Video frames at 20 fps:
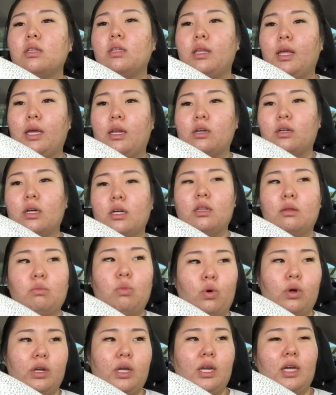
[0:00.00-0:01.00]
later in the
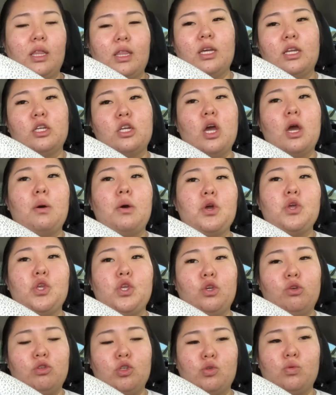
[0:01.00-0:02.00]
morning than
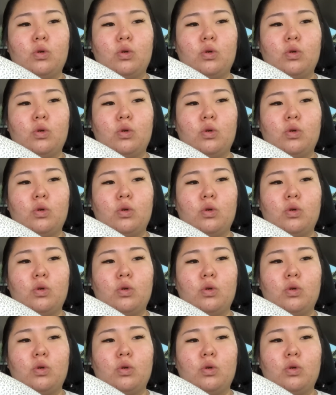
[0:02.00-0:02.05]
usual.